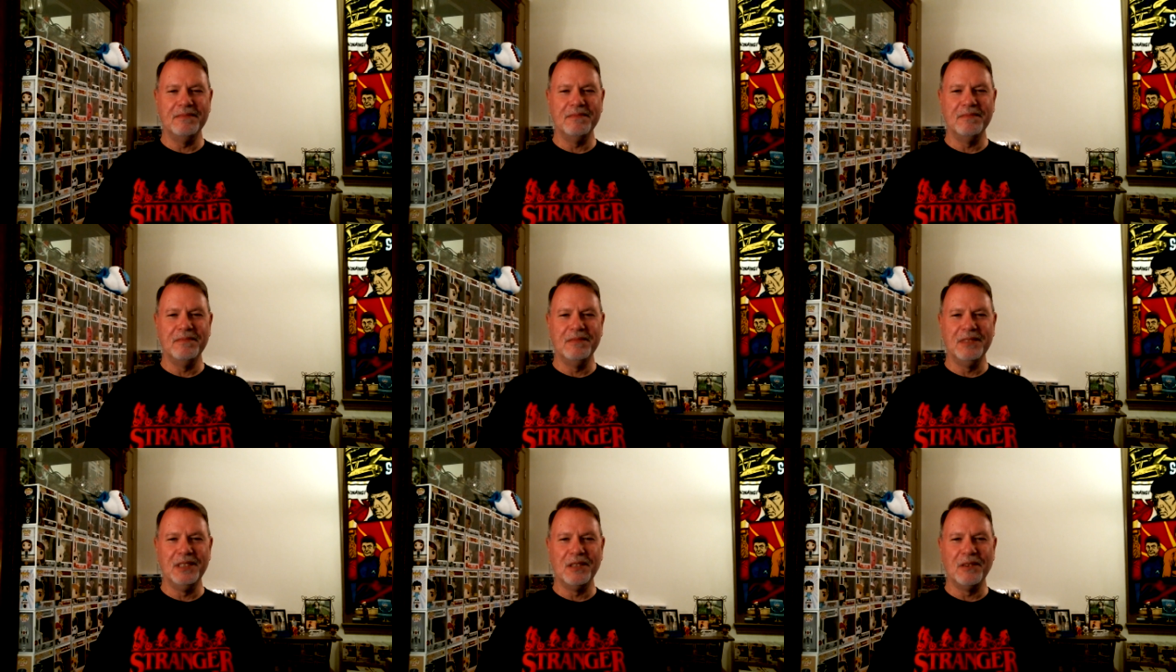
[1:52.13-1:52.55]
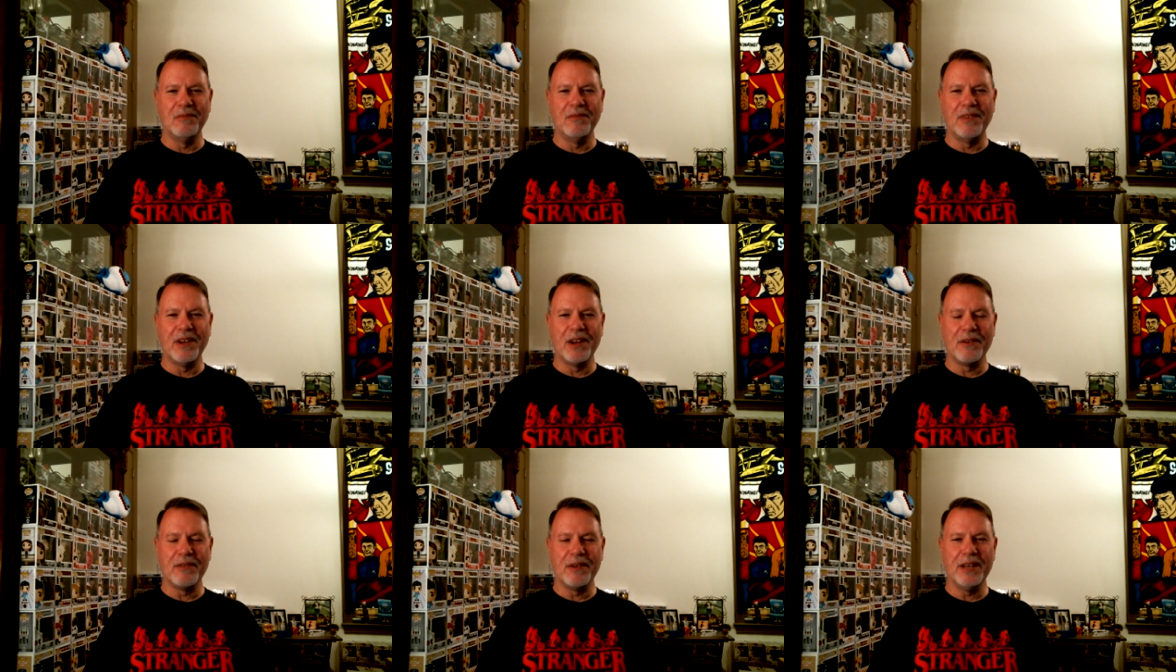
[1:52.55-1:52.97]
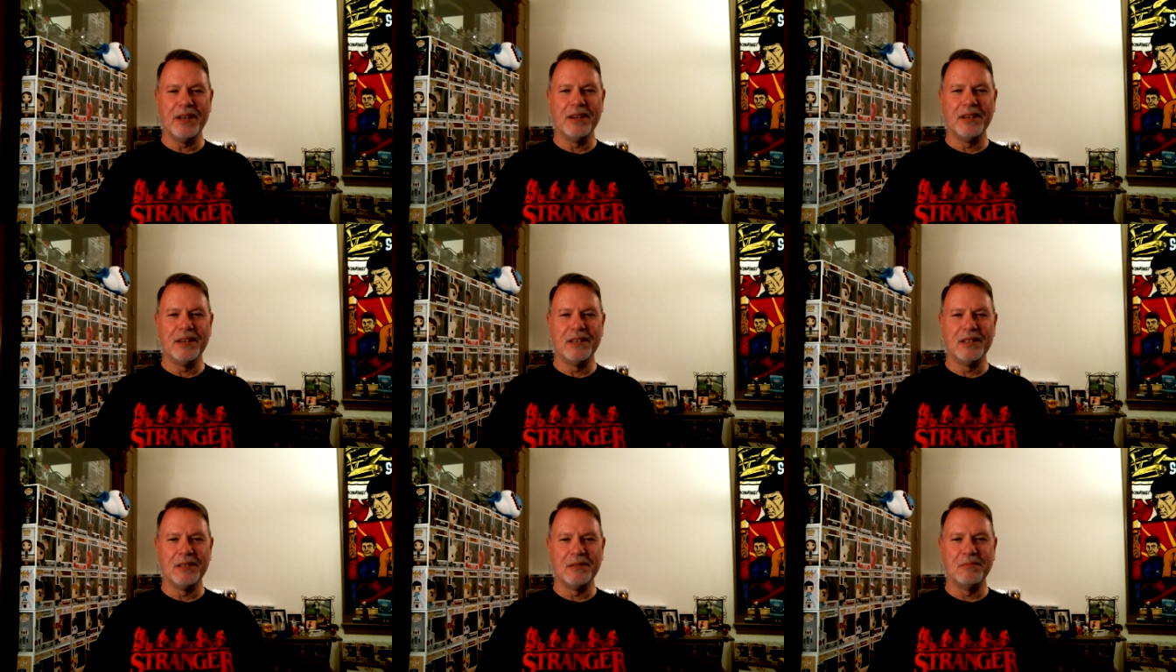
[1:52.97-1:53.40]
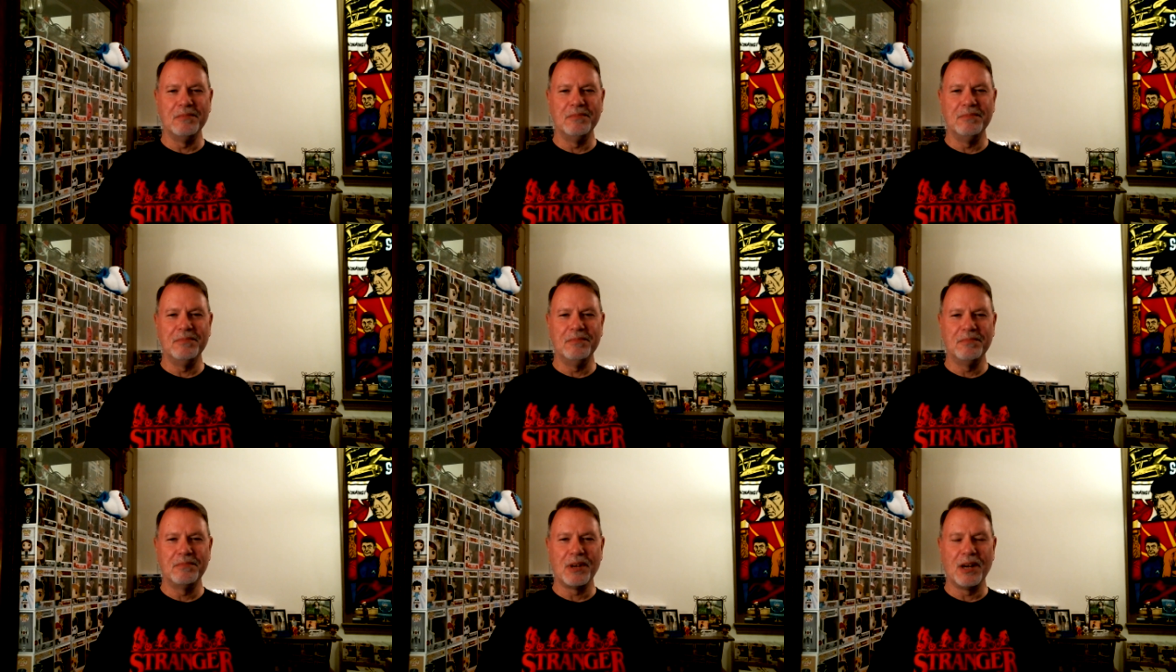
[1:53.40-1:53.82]
you know very um,
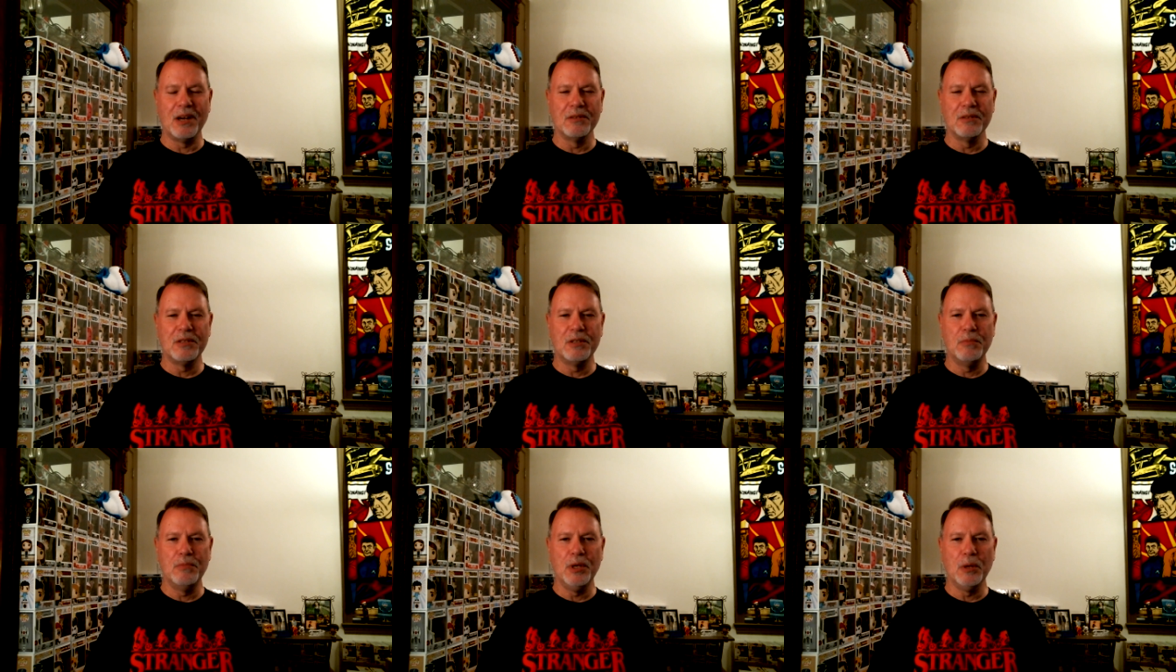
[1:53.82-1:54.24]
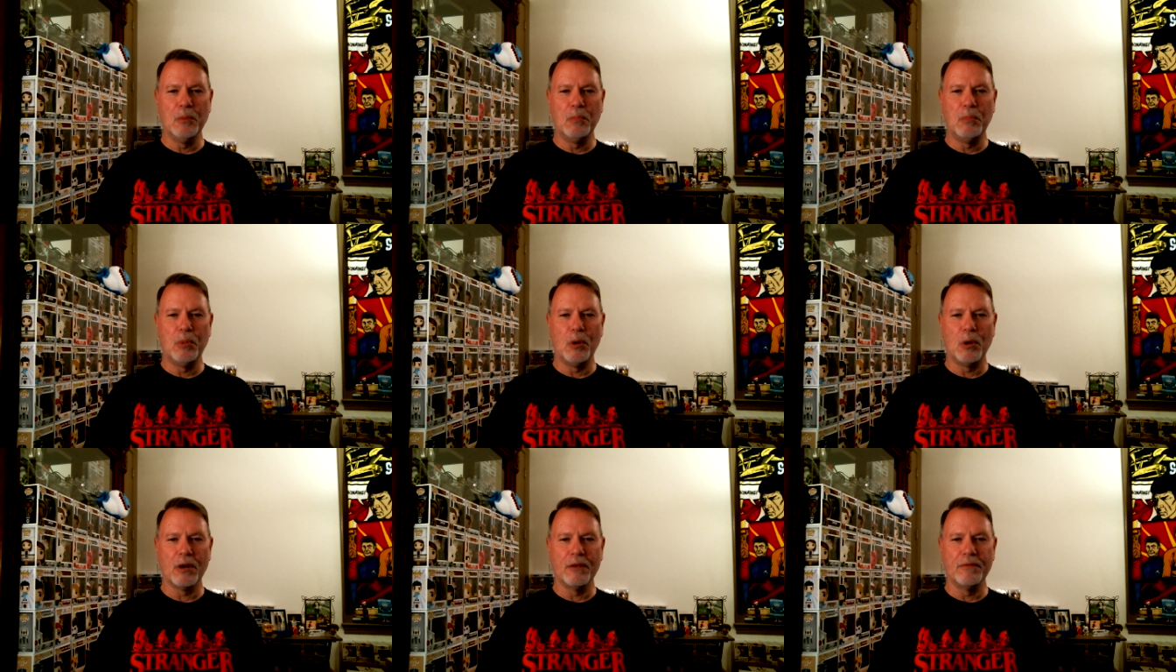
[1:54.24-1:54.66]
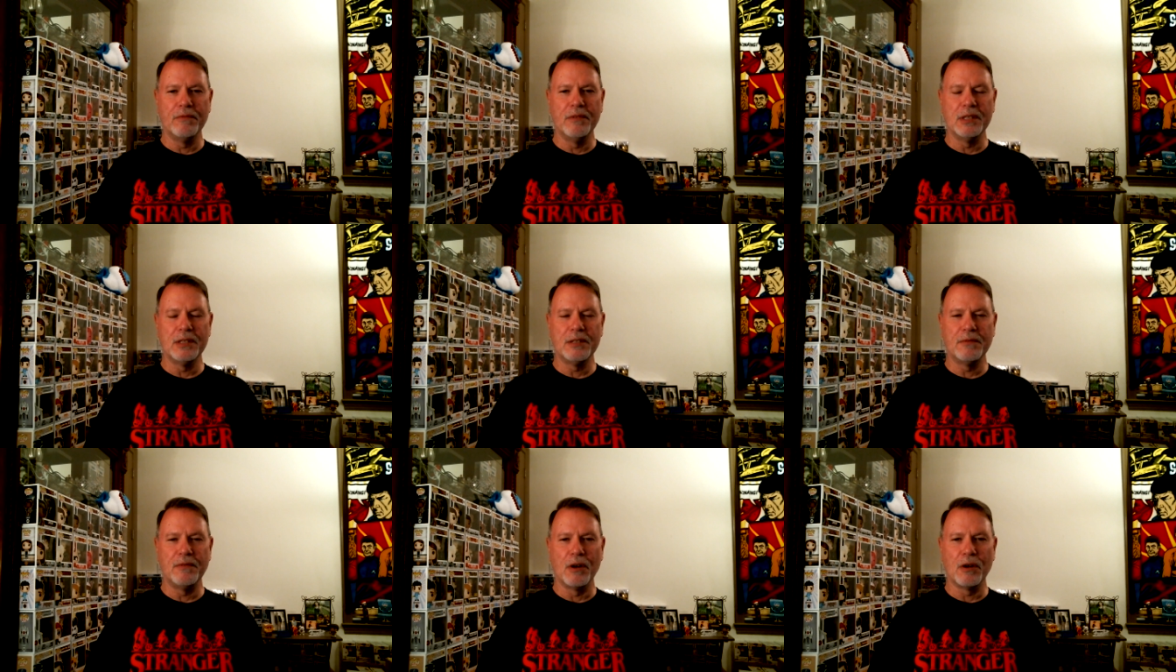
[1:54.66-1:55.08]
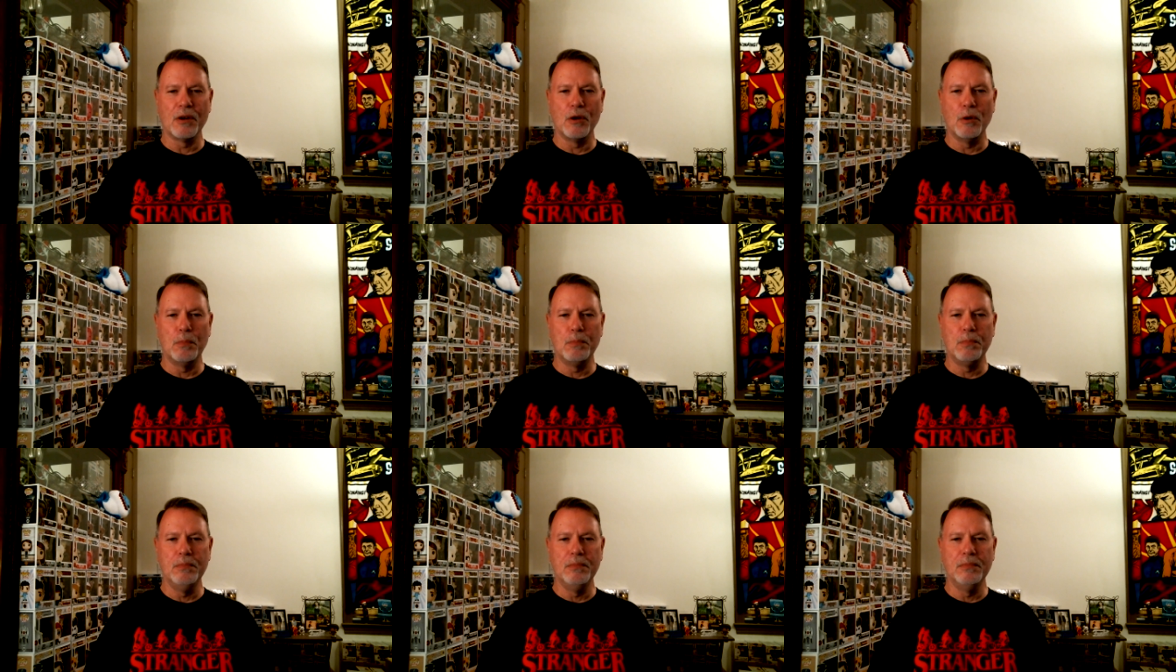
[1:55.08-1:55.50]
proud to be a part of this
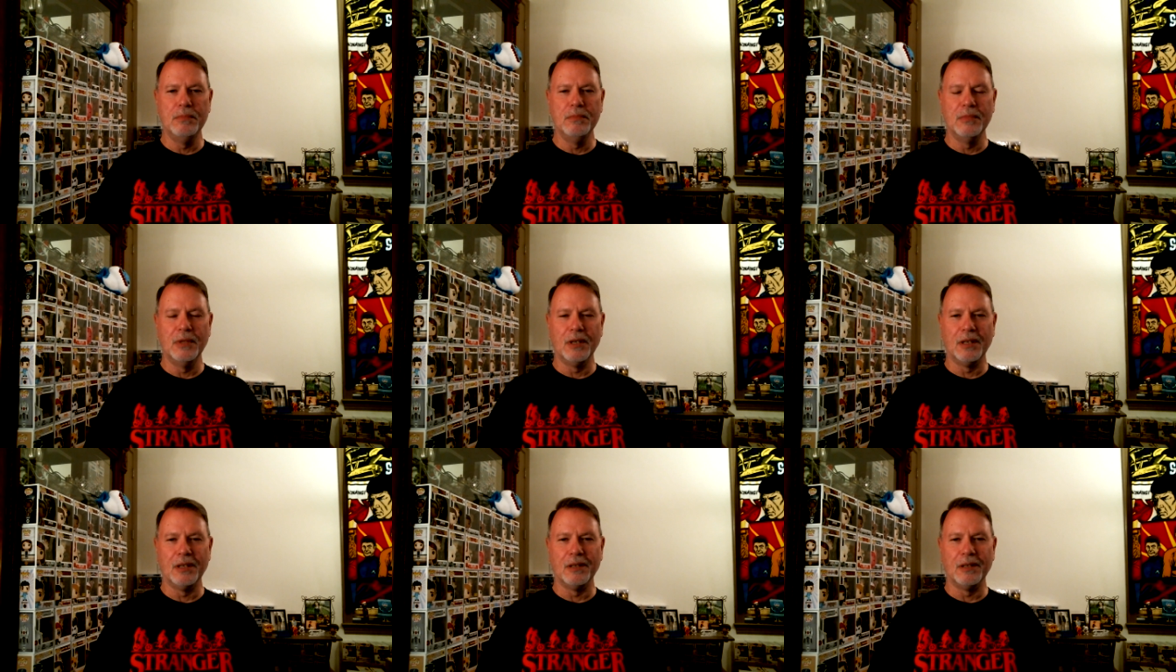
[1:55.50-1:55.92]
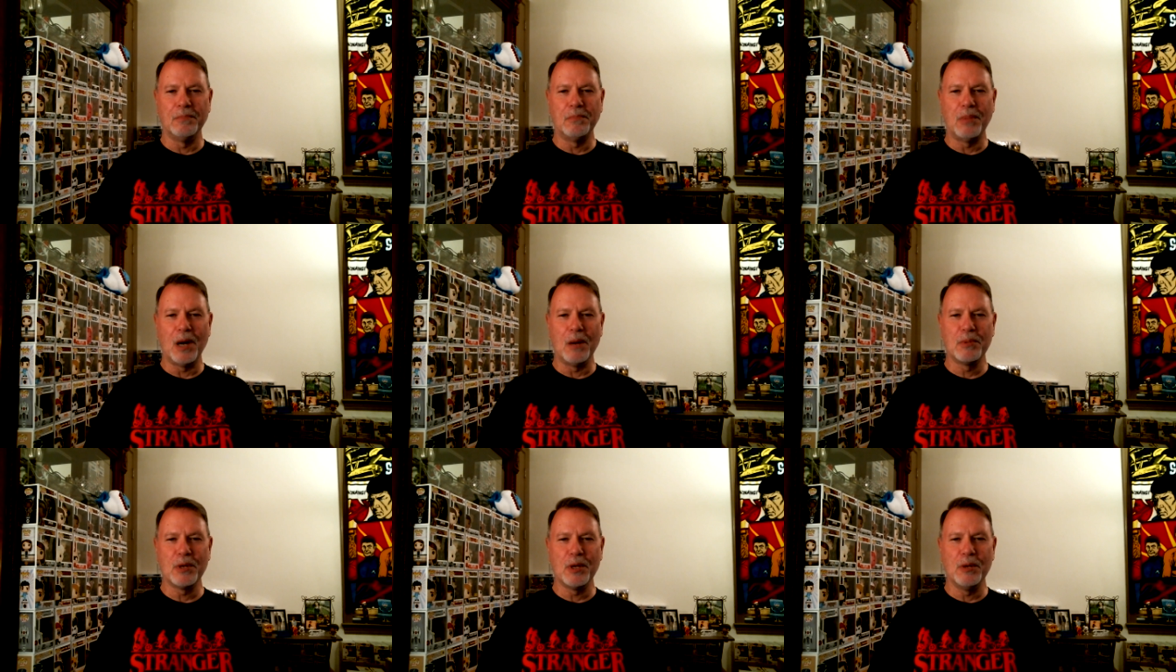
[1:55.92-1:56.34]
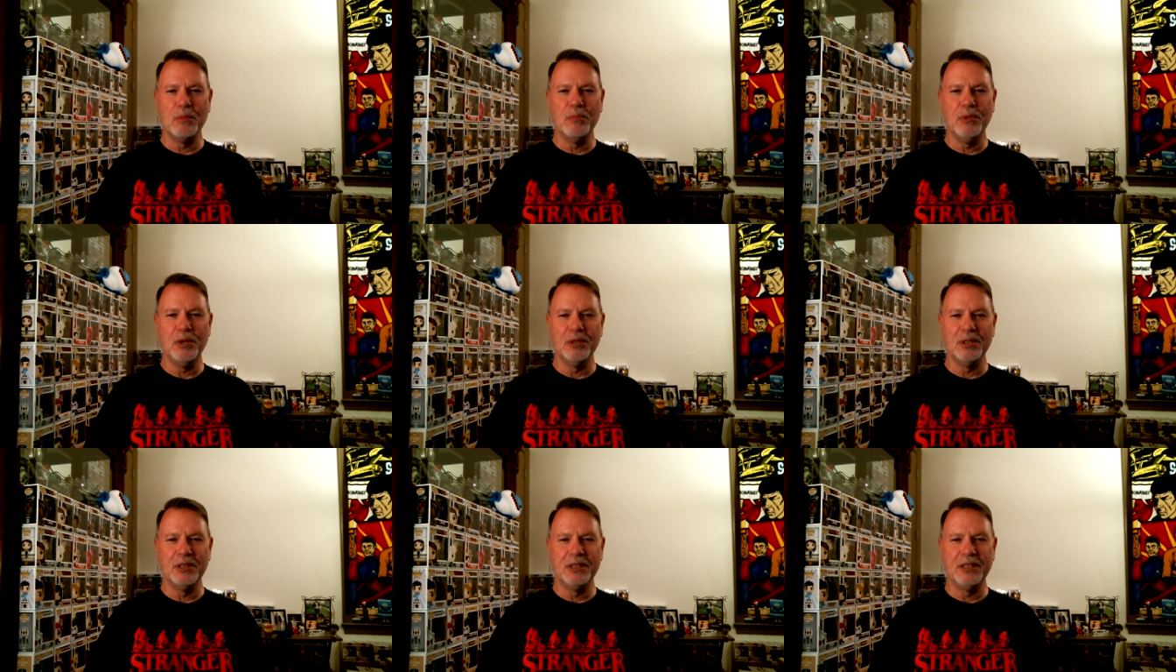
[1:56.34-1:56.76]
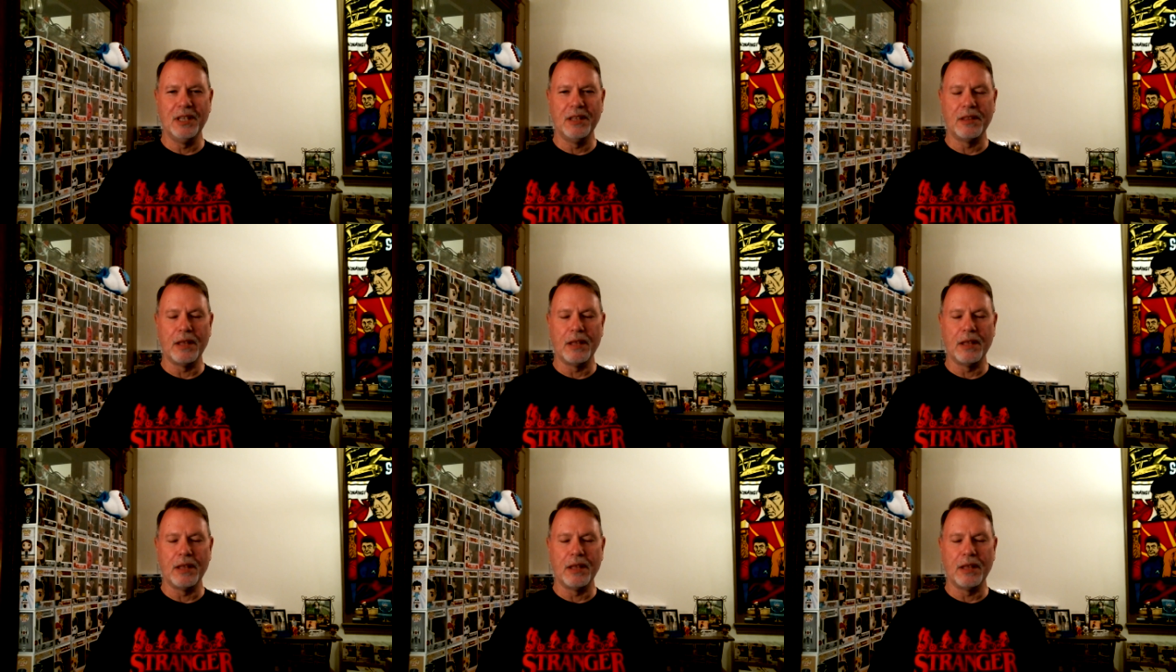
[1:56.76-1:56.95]
Funko uh, Pop community.